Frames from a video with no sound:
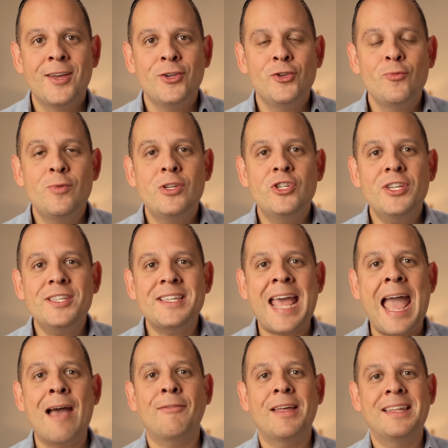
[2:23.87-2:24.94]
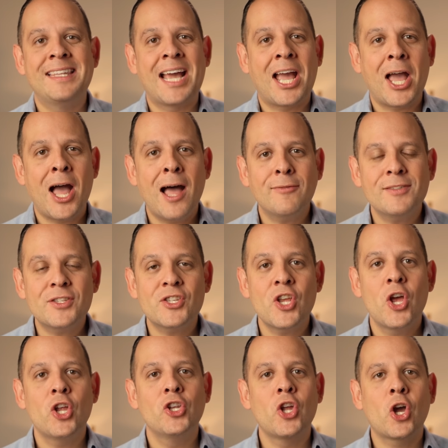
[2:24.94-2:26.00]
you would just have the cuffs,
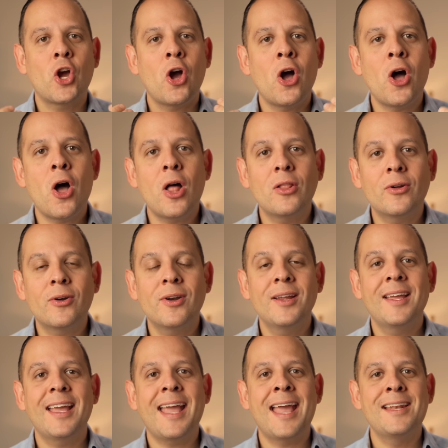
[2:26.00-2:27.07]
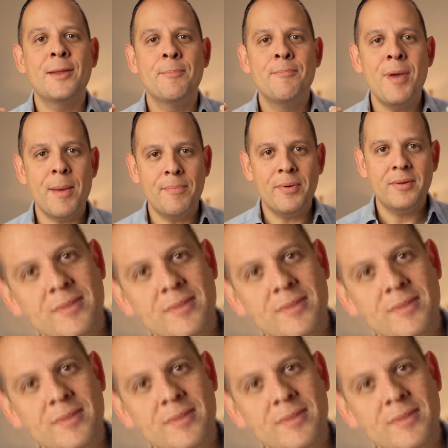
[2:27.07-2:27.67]
the collar, and a bib.